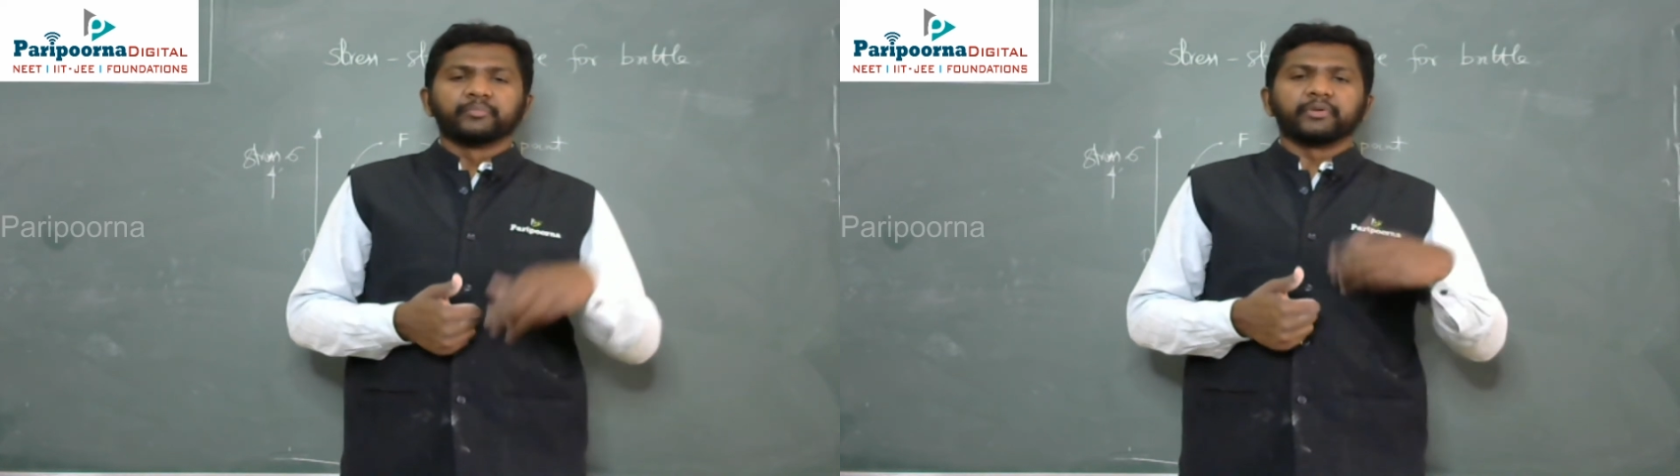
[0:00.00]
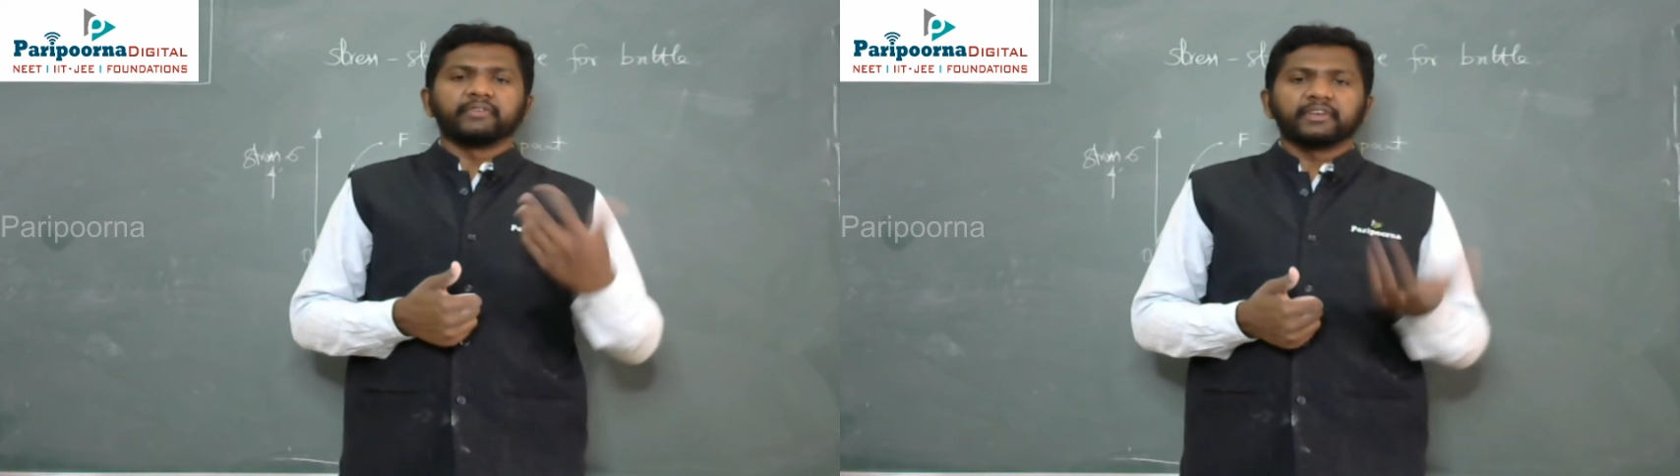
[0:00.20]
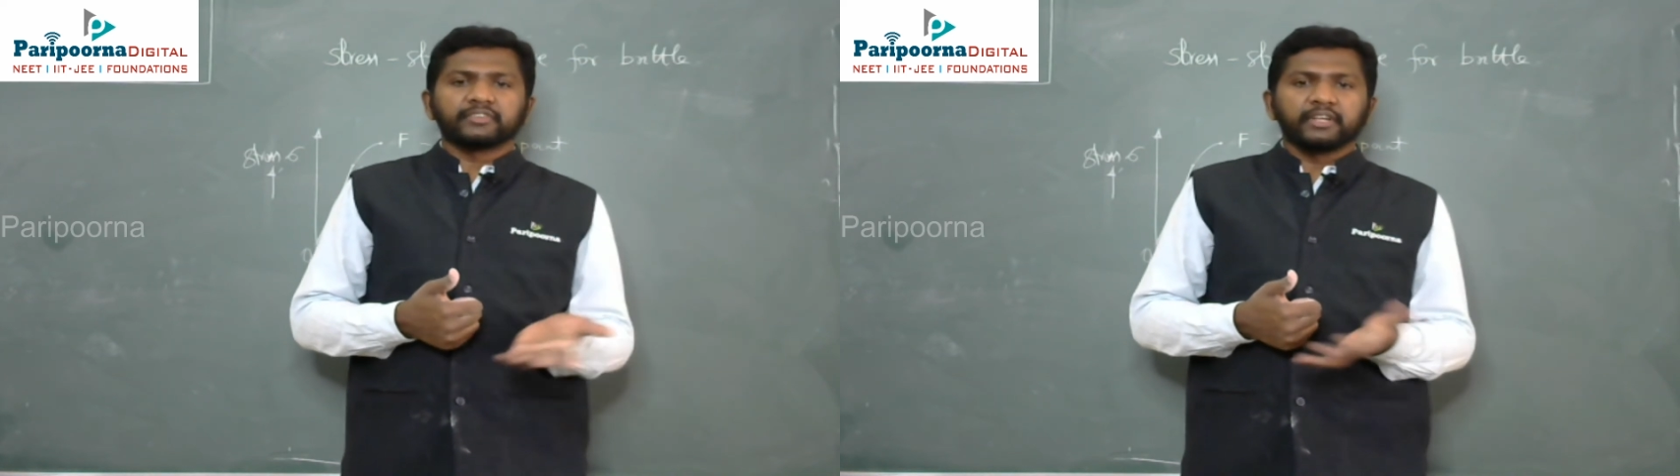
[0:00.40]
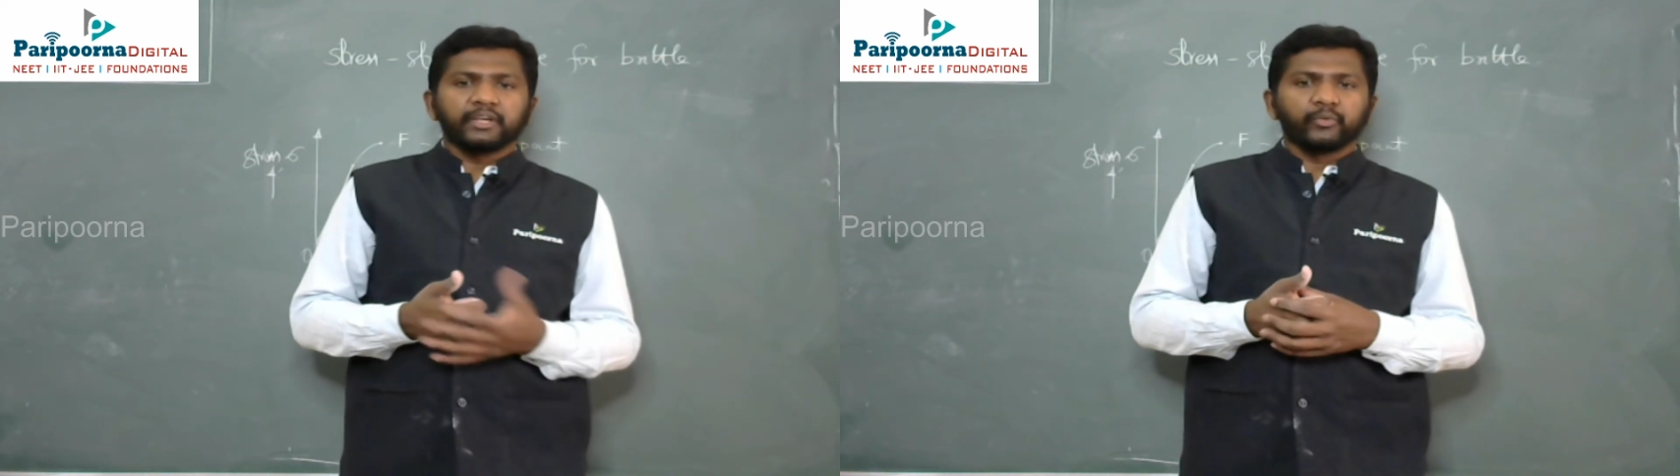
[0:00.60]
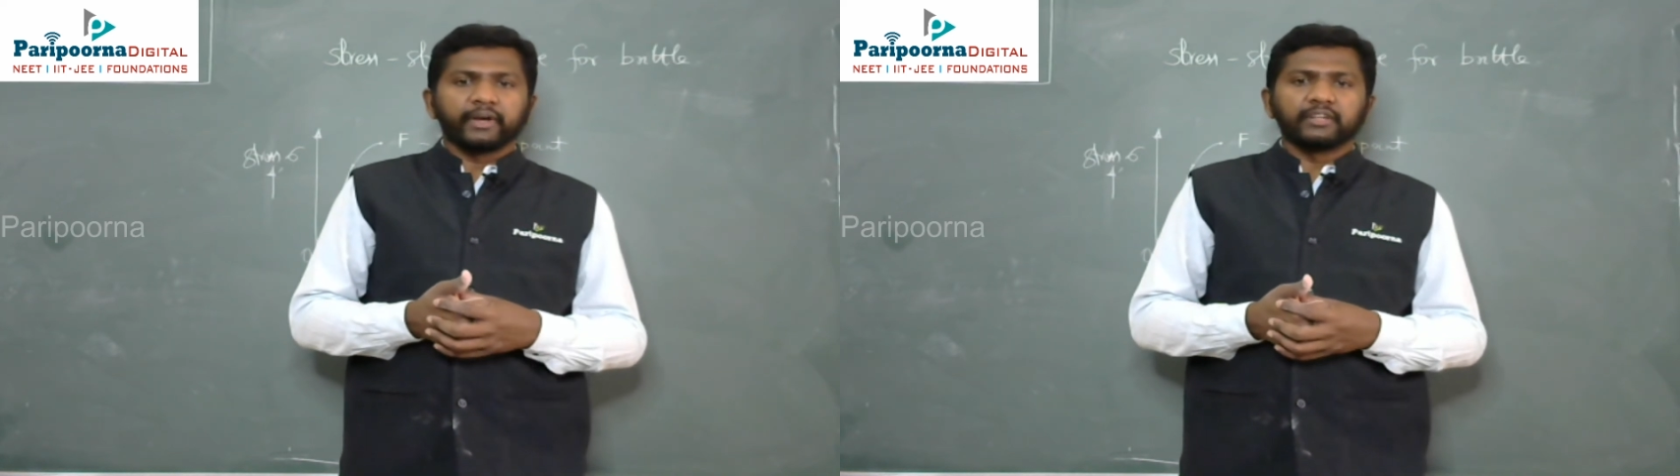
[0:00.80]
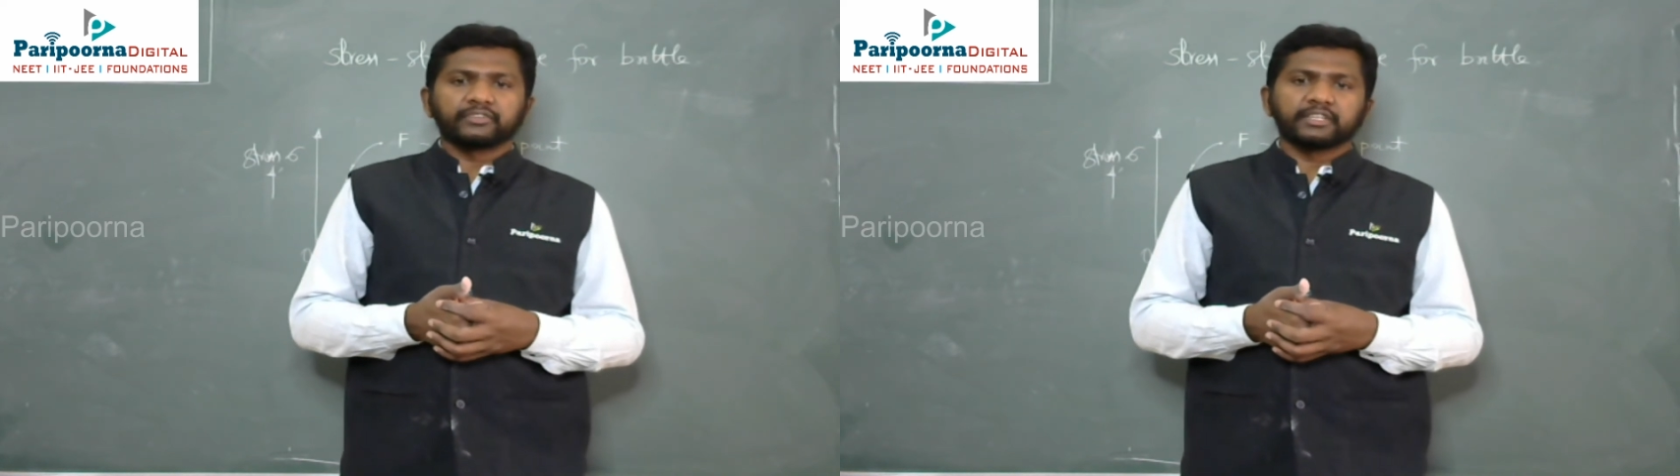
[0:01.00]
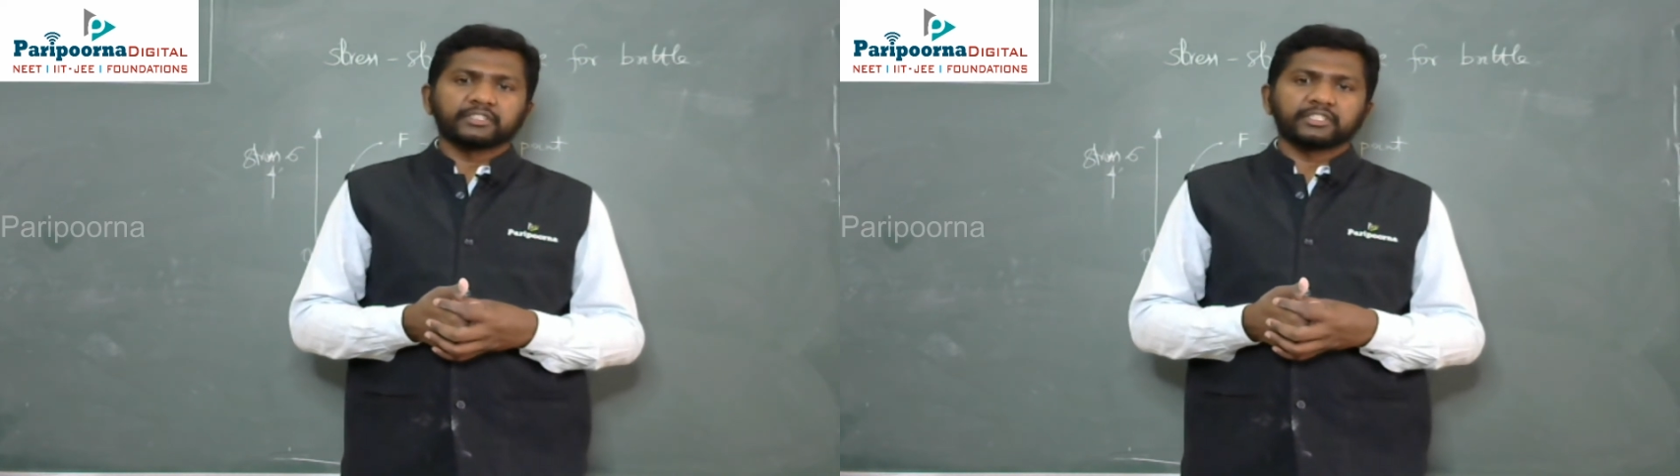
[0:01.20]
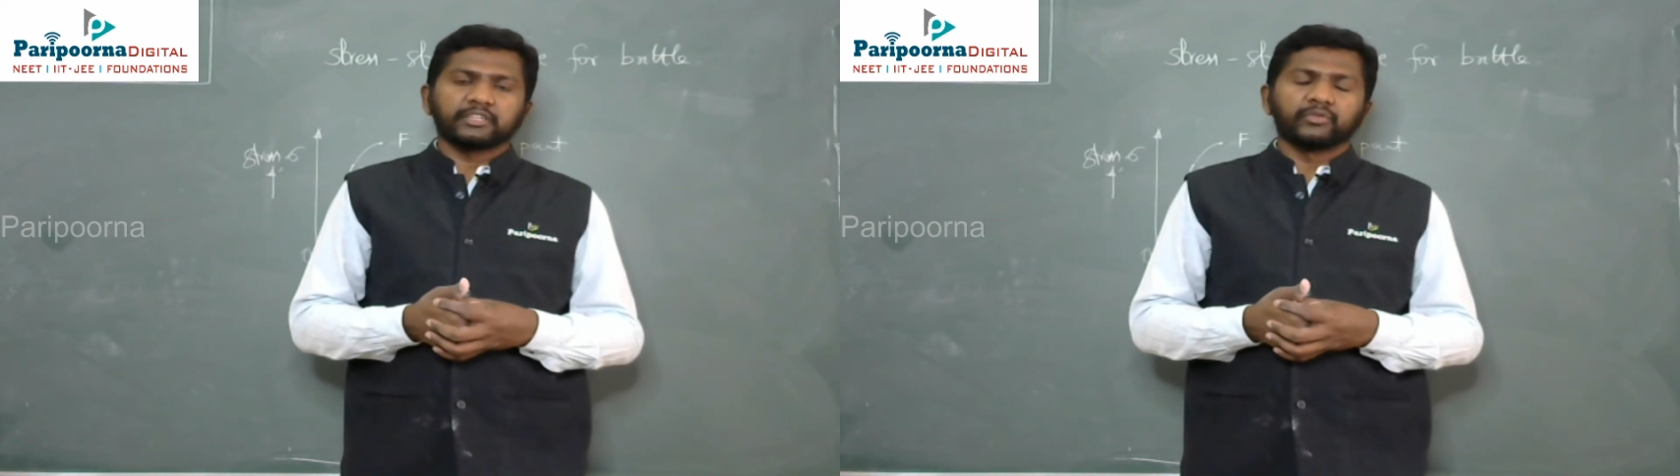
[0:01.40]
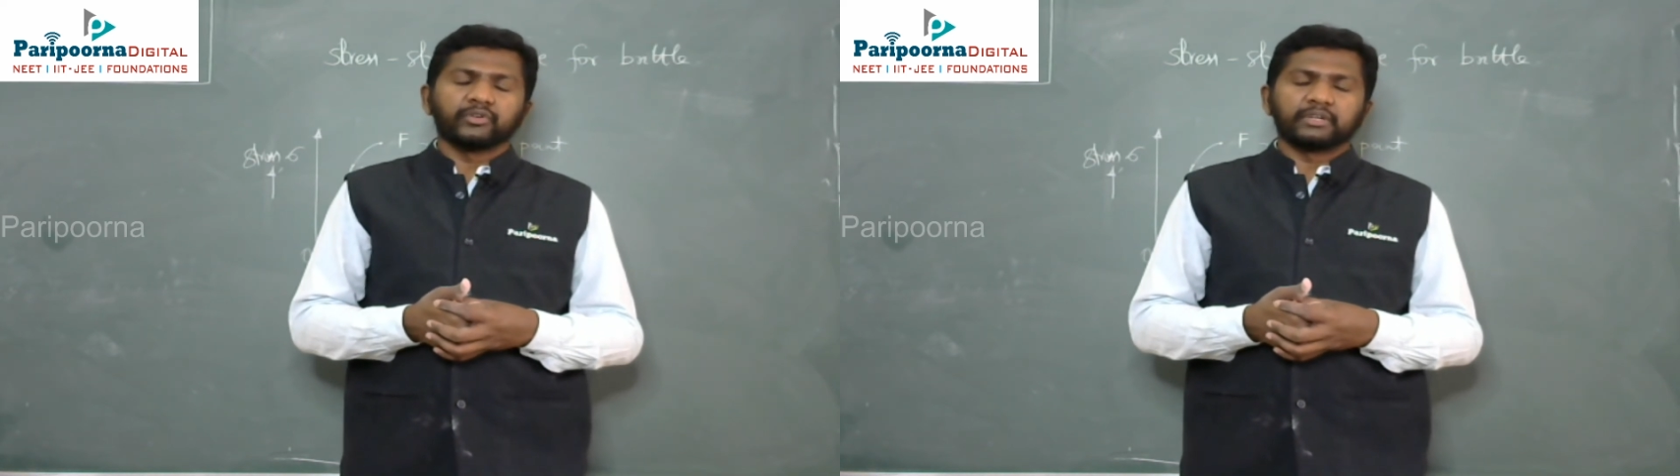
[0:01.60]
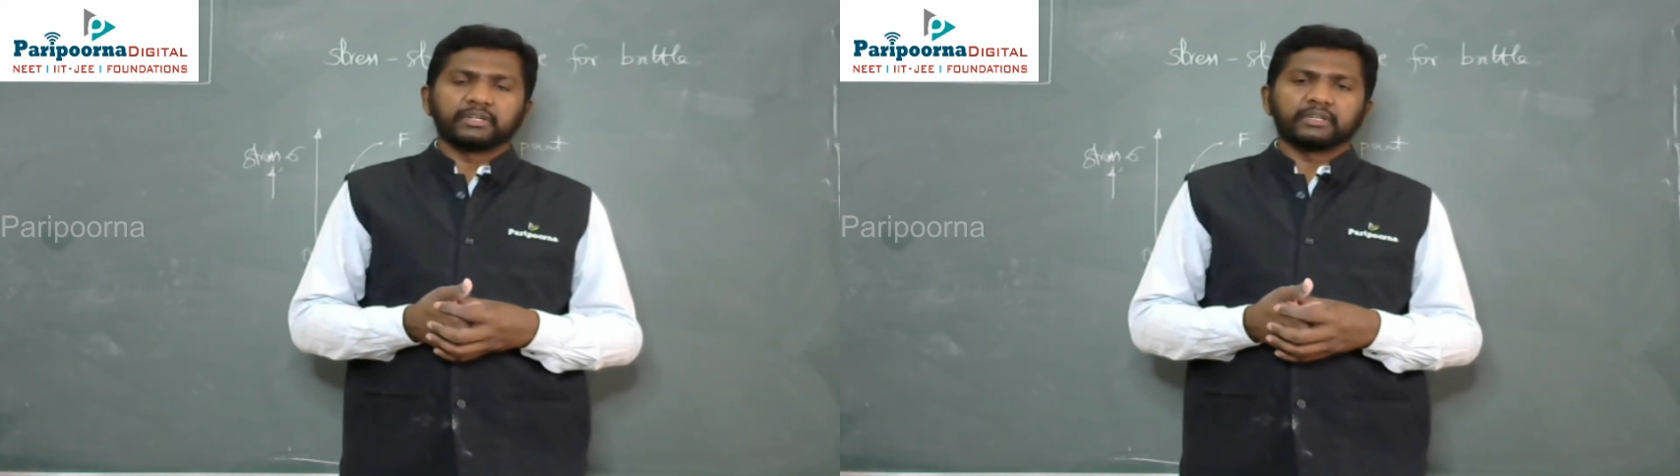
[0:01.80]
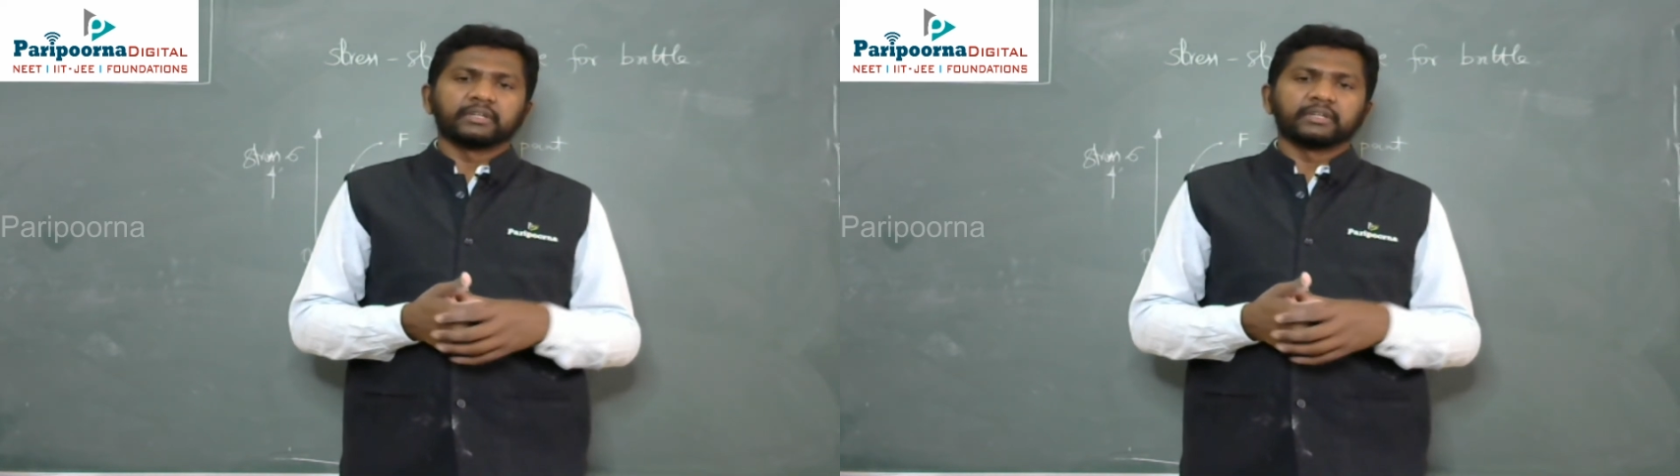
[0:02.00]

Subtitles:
Previously we discussed about